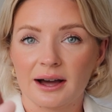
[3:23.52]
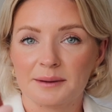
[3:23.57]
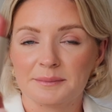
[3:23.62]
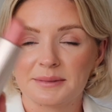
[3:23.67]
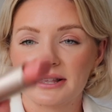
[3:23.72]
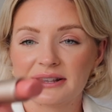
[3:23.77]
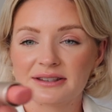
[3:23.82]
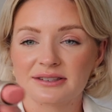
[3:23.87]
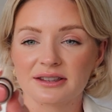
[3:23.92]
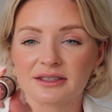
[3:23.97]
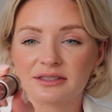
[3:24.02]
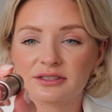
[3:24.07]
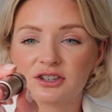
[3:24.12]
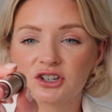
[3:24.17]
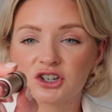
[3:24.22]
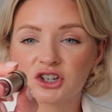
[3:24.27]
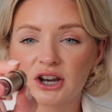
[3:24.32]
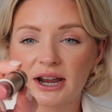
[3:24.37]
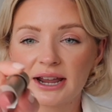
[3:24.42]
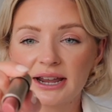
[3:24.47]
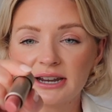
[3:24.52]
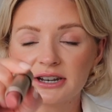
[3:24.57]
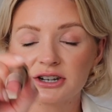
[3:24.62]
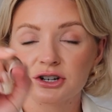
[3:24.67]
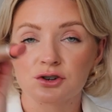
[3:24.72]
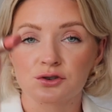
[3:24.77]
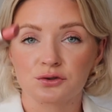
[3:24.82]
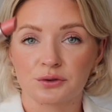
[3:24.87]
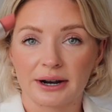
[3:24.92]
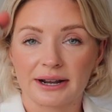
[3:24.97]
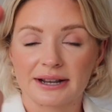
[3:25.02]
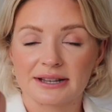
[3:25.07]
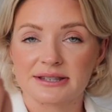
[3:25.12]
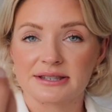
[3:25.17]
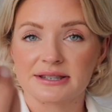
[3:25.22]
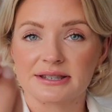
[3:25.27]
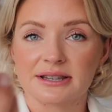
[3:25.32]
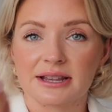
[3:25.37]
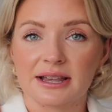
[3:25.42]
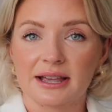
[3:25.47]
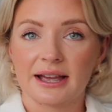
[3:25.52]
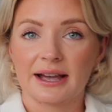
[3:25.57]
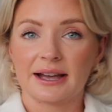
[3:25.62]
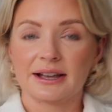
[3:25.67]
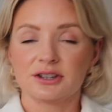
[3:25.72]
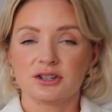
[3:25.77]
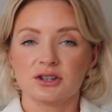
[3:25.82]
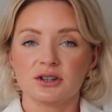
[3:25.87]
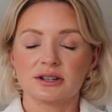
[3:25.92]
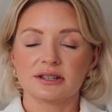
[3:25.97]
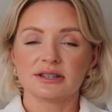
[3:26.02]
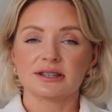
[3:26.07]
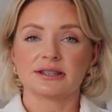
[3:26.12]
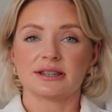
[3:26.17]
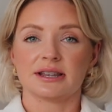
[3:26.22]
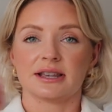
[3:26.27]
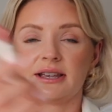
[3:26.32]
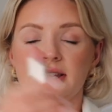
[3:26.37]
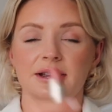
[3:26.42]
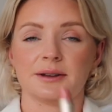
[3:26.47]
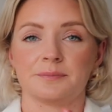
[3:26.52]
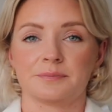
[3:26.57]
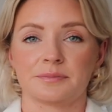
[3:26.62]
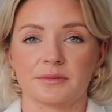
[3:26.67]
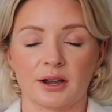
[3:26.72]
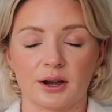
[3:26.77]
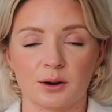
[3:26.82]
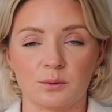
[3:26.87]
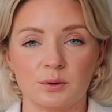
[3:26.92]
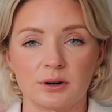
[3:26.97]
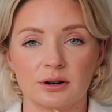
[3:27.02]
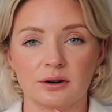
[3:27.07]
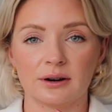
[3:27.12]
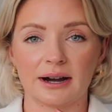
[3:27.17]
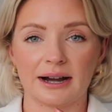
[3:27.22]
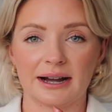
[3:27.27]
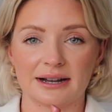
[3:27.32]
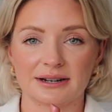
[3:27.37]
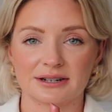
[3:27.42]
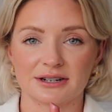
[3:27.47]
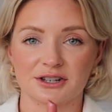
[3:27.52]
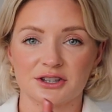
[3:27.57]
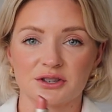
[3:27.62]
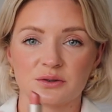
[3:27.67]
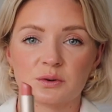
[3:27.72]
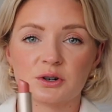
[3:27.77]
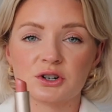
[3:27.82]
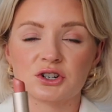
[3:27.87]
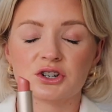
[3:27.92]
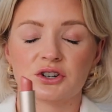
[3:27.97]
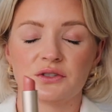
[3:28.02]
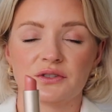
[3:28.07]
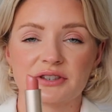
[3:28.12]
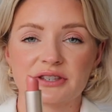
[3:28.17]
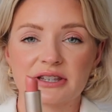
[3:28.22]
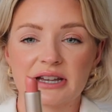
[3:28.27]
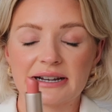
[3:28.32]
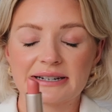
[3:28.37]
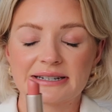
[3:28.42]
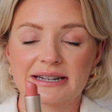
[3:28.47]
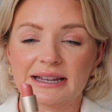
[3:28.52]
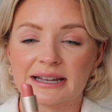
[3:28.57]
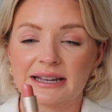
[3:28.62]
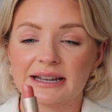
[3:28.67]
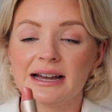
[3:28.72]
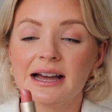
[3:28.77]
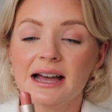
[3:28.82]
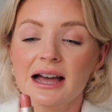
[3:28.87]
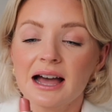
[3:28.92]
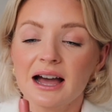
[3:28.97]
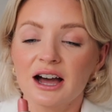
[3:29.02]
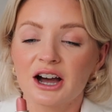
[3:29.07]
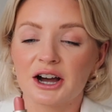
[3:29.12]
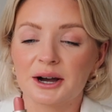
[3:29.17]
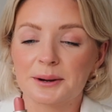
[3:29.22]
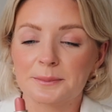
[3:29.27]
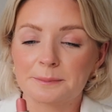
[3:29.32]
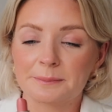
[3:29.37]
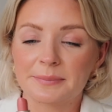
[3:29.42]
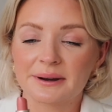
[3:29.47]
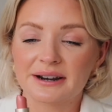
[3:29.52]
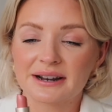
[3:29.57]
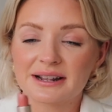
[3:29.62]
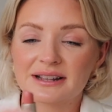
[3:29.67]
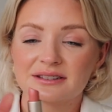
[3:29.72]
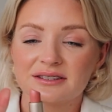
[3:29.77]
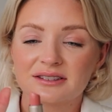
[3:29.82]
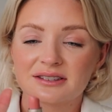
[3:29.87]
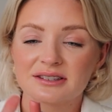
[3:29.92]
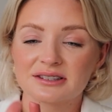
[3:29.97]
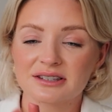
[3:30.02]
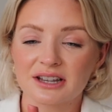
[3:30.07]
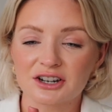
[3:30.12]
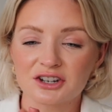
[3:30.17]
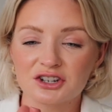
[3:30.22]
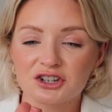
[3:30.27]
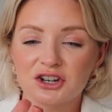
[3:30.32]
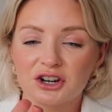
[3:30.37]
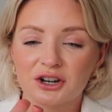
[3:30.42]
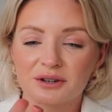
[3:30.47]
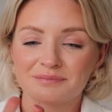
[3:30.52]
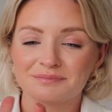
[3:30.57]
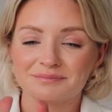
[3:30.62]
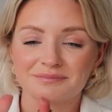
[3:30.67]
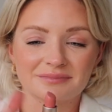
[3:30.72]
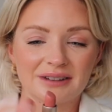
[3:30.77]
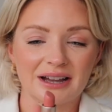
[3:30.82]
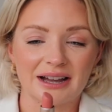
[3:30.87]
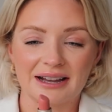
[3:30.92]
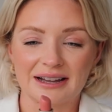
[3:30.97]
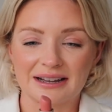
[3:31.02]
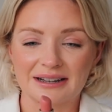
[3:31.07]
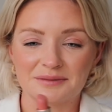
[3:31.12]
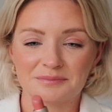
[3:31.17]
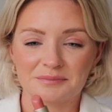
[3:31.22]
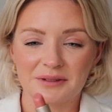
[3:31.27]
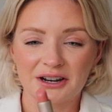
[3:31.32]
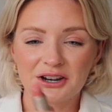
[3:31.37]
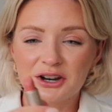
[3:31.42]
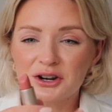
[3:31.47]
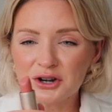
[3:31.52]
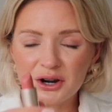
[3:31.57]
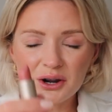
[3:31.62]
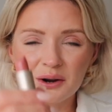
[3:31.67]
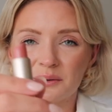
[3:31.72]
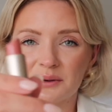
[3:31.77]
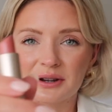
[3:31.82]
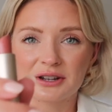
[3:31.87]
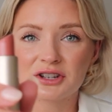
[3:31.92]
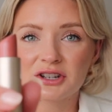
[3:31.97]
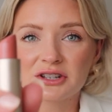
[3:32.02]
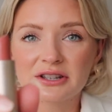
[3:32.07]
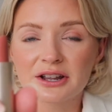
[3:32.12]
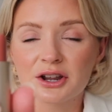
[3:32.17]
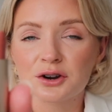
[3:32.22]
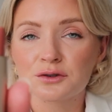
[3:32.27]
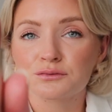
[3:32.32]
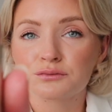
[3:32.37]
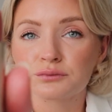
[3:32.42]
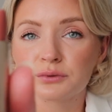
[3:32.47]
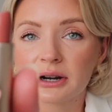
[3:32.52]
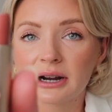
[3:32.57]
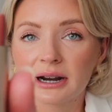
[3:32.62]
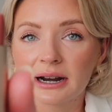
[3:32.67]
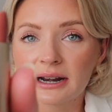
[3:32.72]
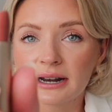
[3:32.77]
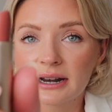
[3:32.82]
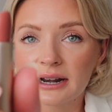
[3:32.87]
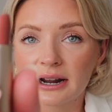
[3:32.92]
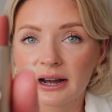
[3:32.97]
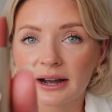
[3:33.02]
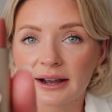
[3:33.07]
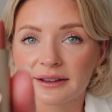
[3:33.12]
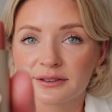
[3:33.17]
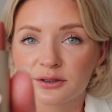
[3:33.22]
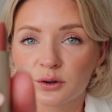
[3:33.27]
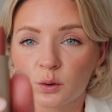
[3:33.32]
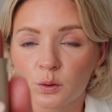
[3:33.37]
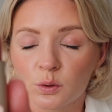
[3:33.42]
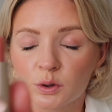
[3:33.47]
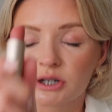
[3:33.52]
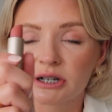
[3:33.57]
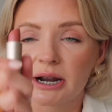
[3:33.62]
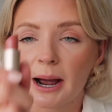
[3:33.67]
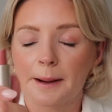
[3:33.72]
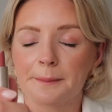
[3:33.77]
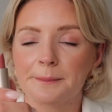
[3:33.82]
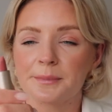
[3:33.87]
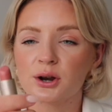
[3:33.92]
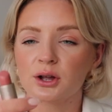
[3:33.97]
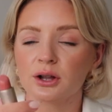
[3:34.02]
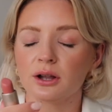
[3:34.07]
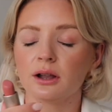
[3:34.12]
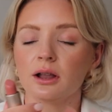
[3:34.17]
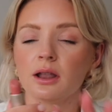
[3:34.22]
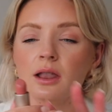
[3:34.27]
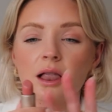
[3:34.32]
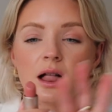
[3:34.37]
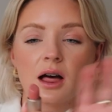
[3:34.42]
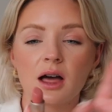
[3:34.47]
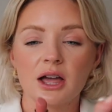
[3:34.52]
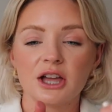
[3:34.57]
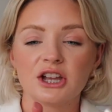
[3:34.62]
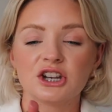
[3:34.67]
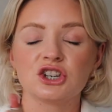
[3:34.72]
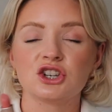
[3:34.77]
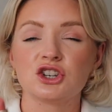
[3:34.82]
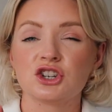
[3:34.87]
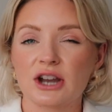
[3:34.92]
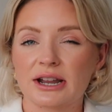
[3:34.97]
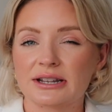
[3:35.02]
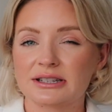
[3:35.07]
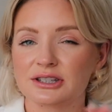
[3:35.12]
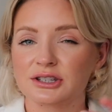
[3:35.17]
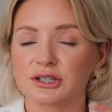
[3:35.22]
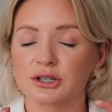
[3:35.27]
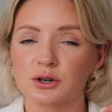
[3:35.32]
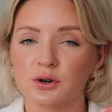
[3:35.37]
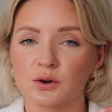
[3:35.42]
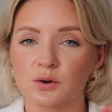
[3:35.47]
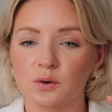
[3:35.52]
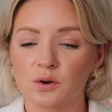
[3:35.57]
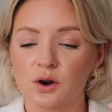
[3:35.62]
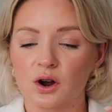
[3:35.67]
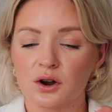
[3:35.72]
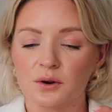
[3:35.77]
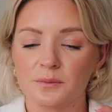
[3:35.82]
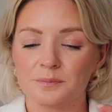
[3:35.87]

It's the shade Grace. As you can see, I will add a swatch on the side here, but it's such I don't know, it's just like a really nice autumnal, gentle,